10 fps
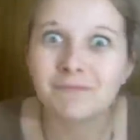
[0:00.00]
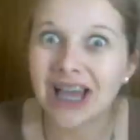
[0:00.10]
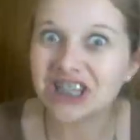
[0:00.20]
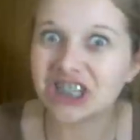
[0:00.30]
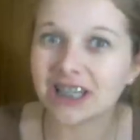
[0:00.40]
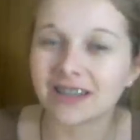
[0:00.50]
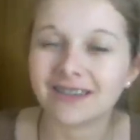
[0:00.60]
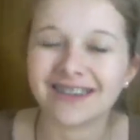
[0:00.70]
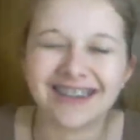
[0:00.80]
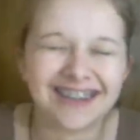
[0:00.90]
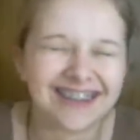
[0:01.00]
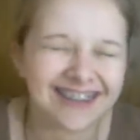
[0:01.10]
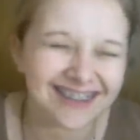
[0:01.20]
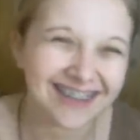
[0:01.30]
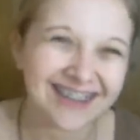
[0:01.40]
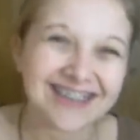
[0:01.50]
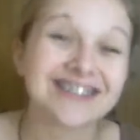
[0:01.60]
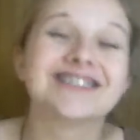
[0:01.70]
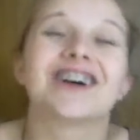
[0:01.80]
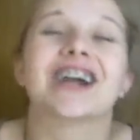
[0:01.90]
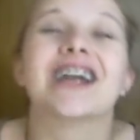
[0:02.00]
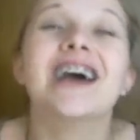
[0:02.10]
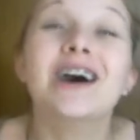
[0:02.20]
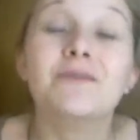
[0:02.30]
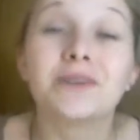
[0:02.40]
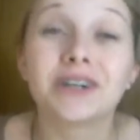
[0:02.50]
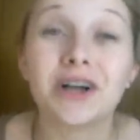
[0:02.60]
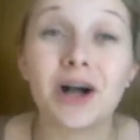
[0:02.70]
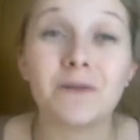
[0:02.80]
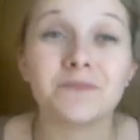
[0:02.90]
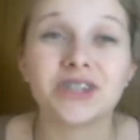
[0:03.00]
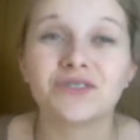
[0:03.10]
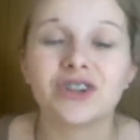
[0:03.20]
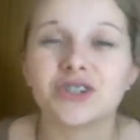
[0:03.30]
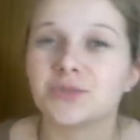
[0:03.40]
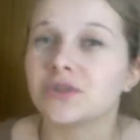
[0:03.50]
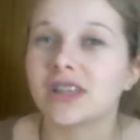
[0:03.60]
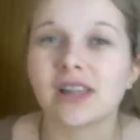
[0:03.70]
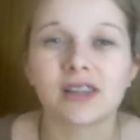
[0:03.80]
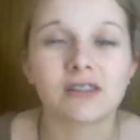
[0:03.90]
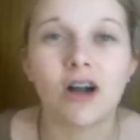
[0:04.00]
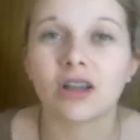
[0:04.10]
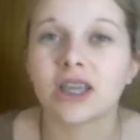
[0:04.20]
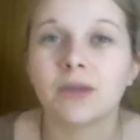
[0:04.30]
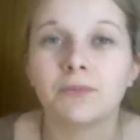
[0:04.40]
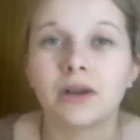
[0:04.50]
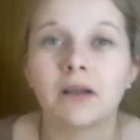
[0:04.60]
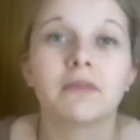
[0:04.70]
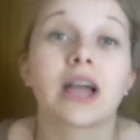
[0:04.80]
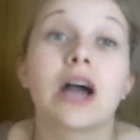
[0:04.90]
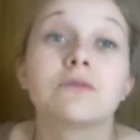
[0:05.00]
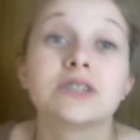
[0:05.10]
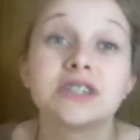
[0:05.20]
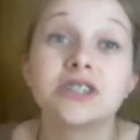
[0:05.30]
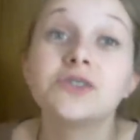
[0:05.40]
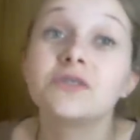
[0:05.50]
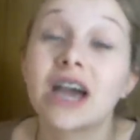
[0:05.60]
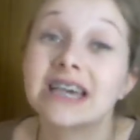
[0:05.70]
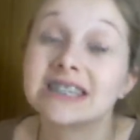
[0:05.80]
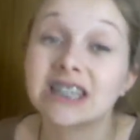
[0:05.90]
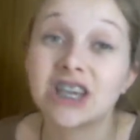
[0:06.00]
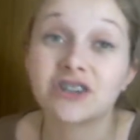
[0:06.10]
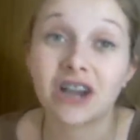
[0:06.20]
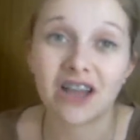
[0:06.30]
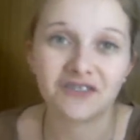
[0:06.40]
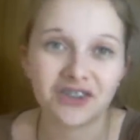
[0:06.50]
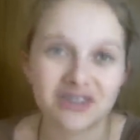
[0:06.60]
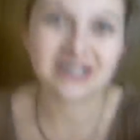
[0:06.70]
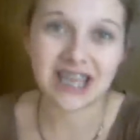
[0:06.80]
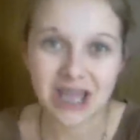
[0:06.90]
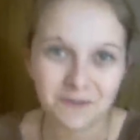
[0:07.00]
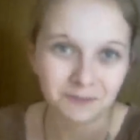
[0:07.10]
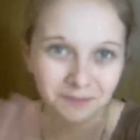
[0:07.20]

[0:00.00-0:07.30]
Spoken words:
Magic. Sorry. But this video is really getting long. I keep rambling. I will see you guys later. Have a good day.